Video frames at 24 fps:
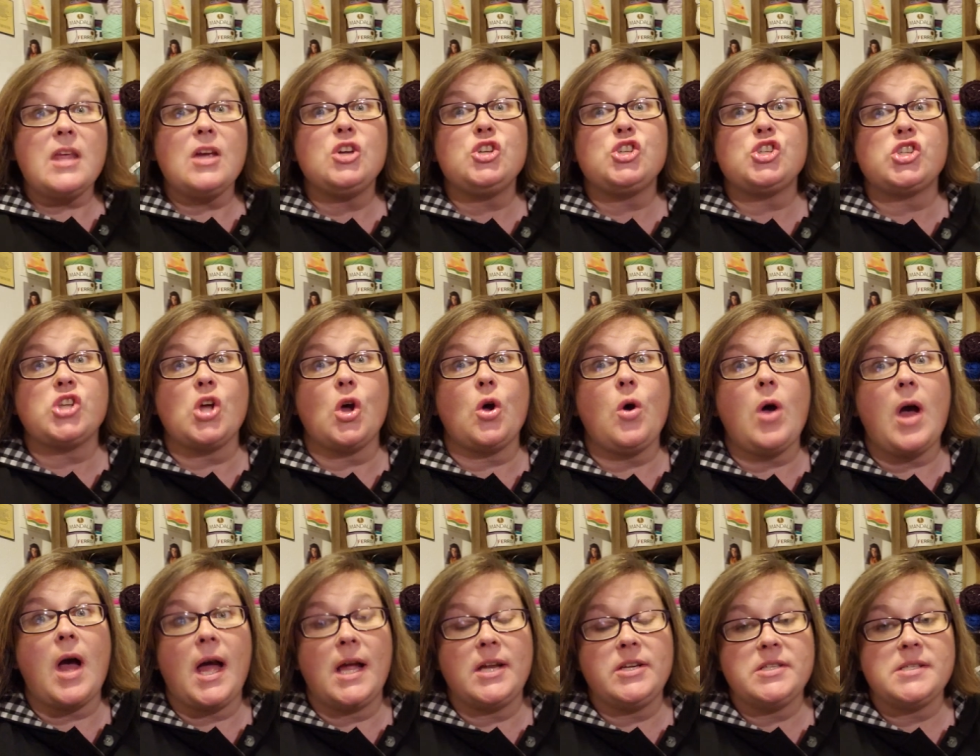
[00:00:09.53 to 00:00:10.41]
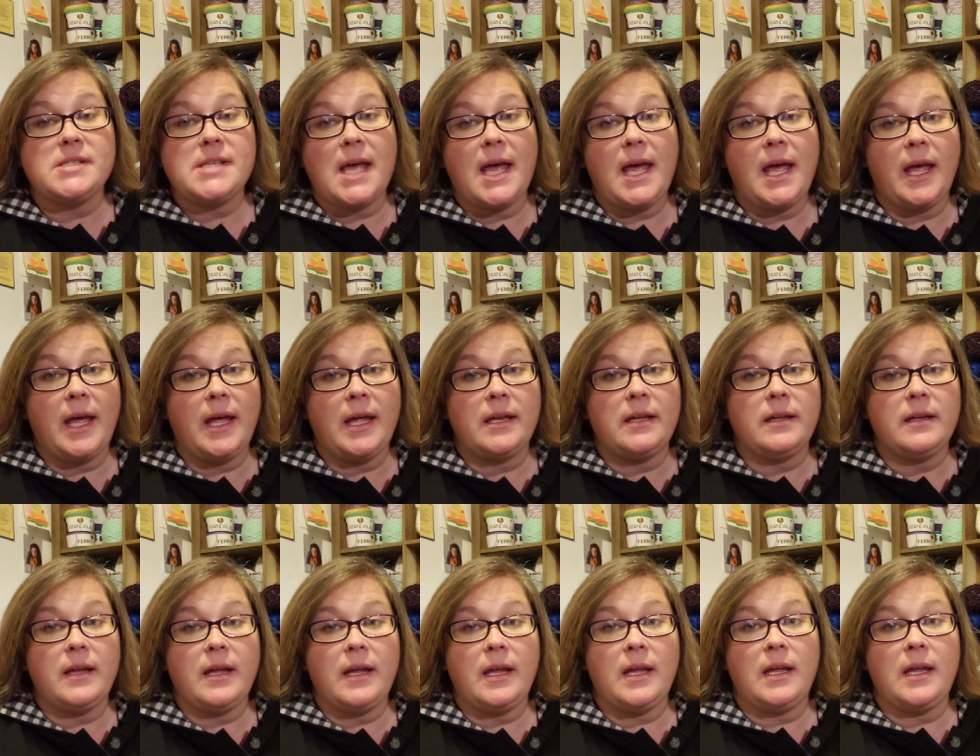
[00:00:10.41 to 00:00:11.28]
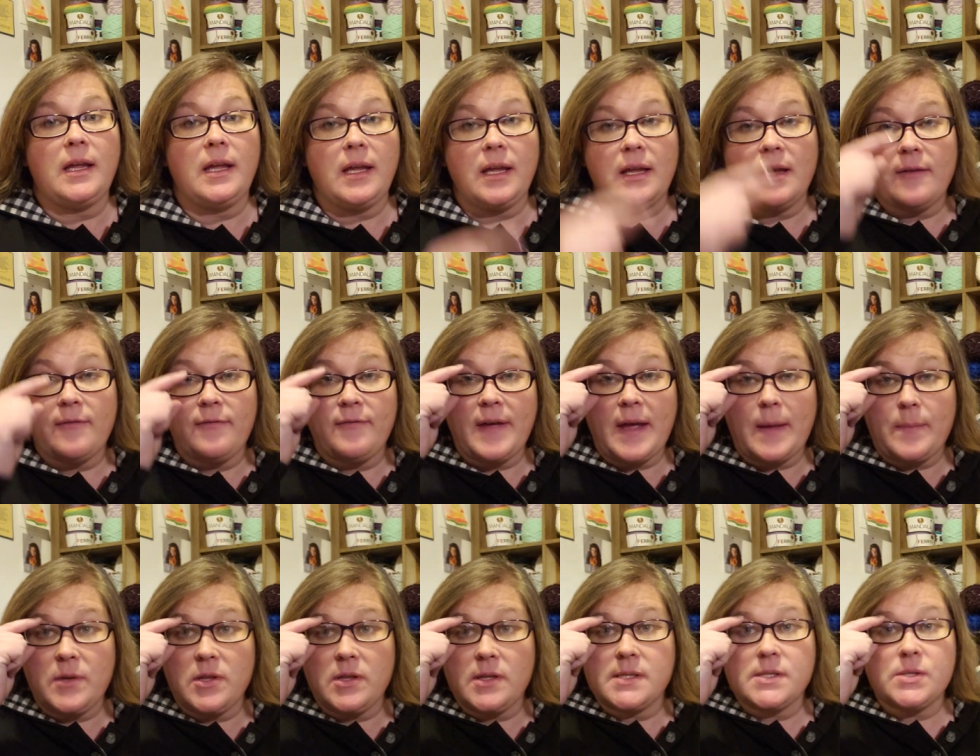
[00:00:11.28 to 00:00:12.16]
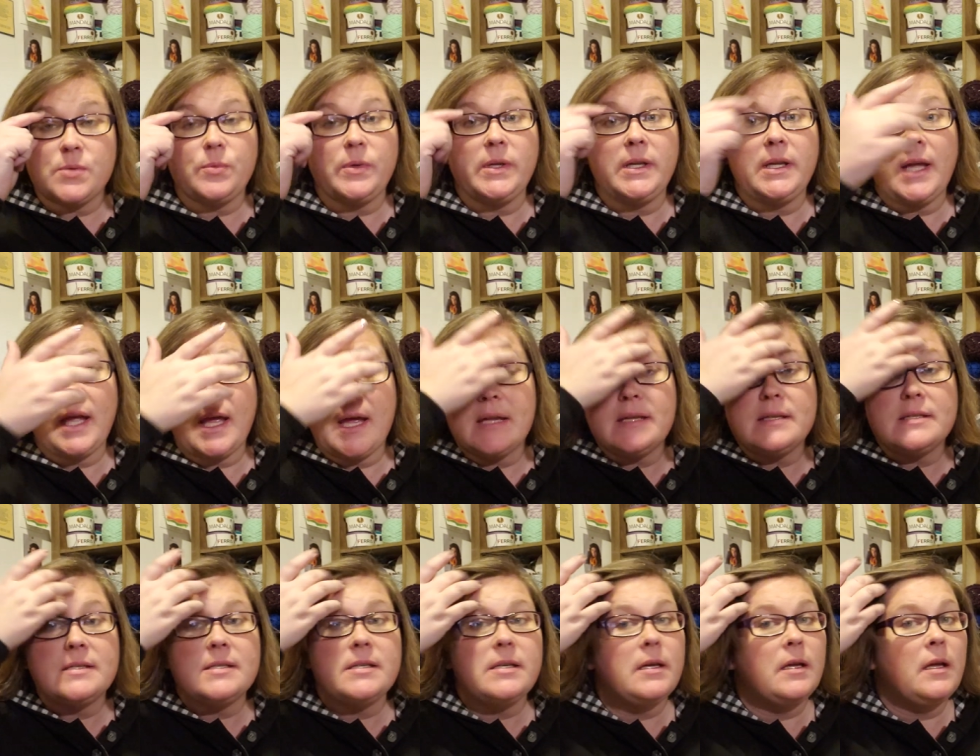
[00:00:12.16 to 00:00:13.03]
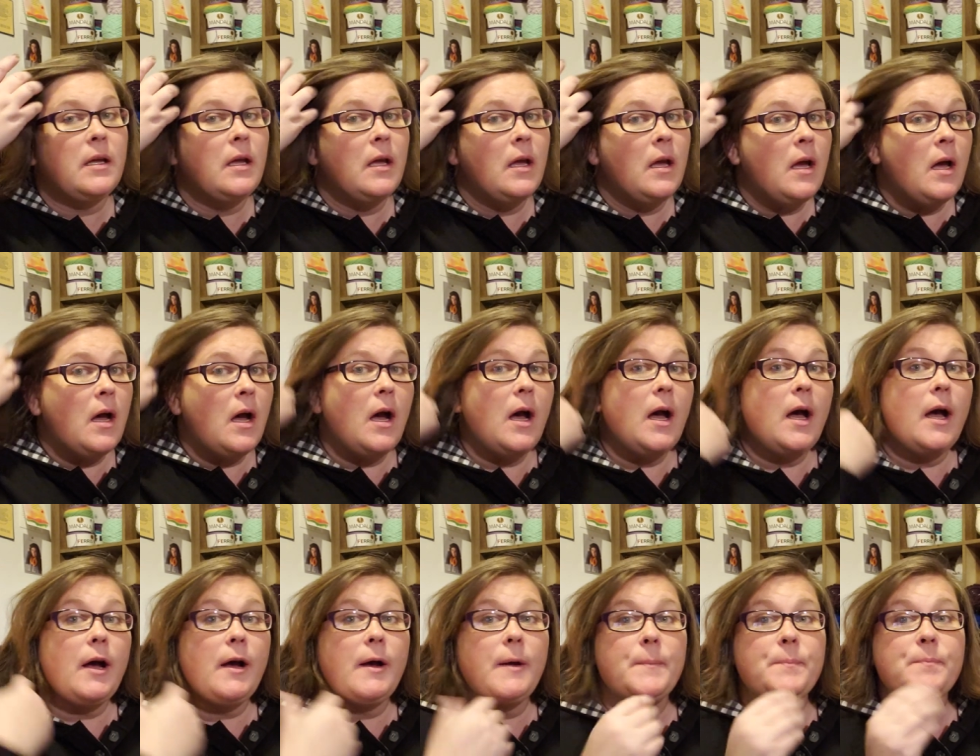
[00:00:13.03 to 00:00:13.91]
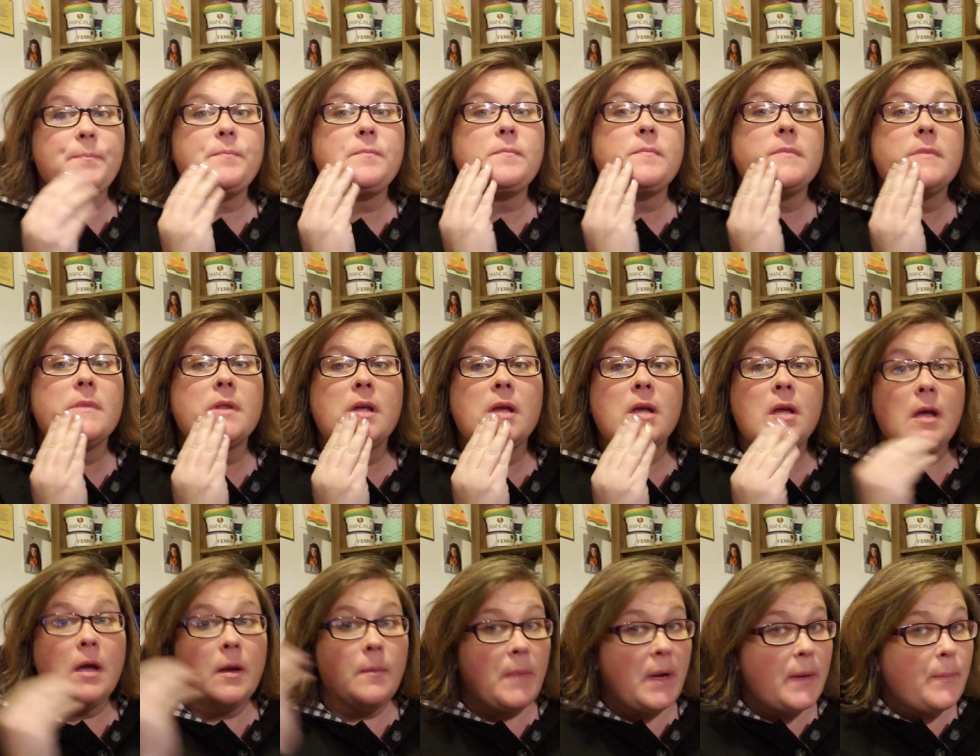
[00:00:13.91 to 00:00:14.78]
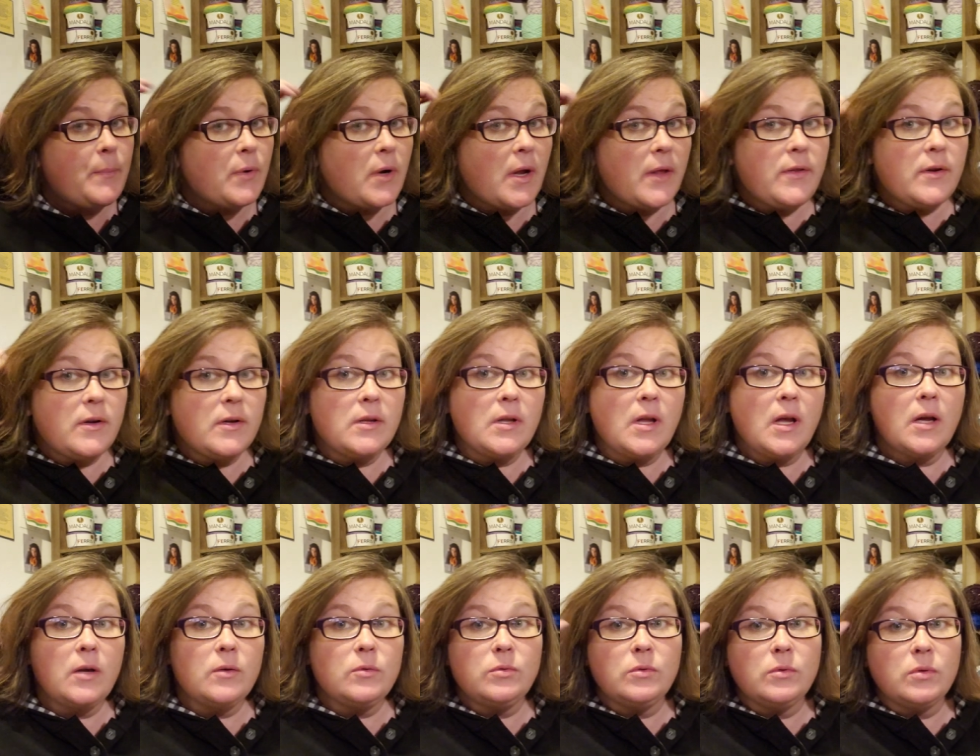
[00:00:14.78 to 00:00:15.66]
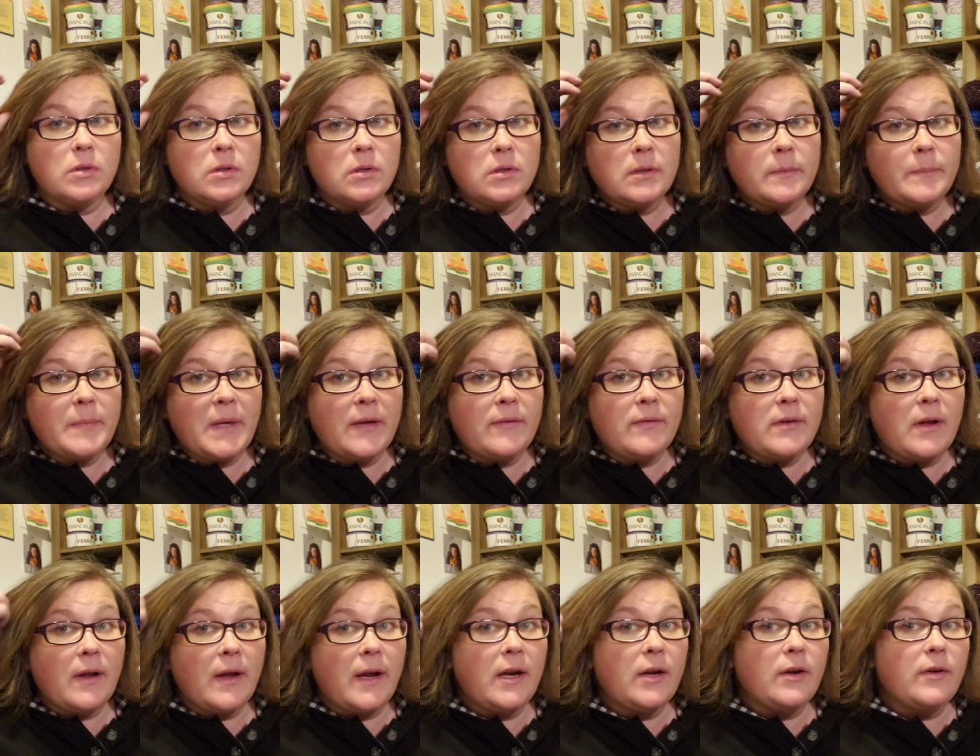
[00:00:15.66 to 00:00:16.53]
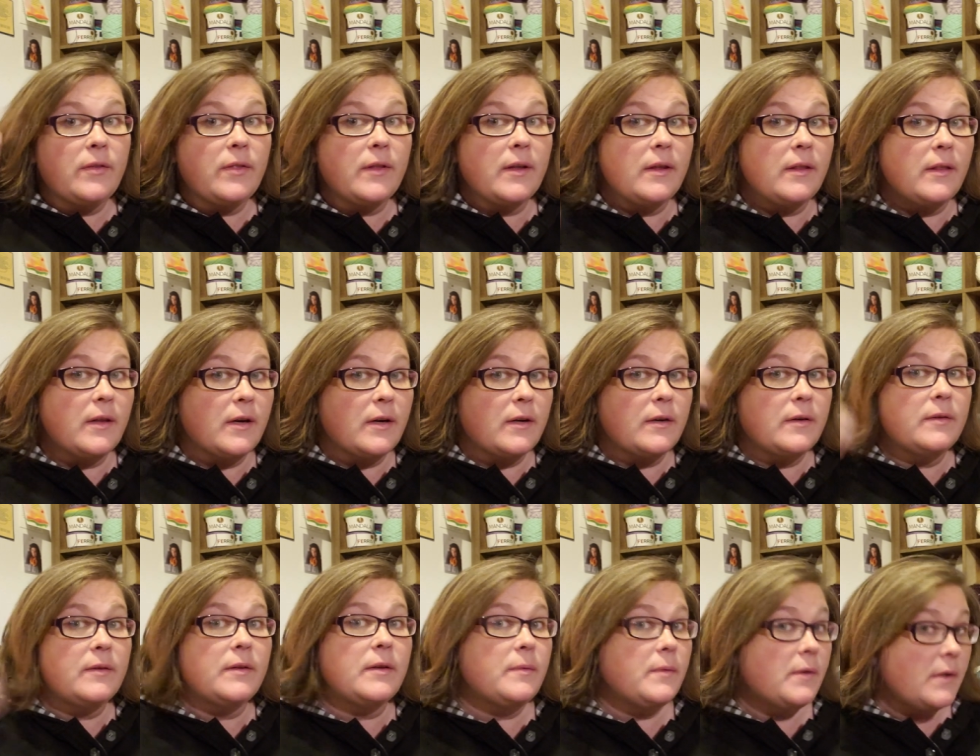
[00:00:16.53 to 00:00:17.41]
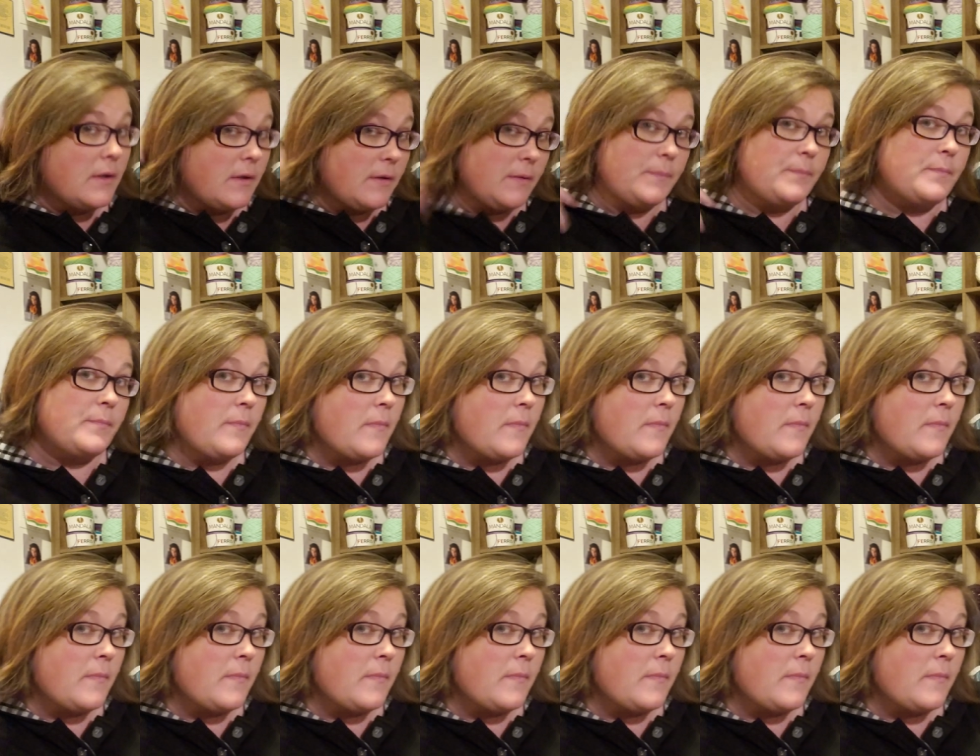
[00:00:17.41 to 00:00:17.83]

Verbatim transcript: so I just had a fabulous weekend. Um, my brother-in-law, ooh, I'm having a hair thing there. There we go.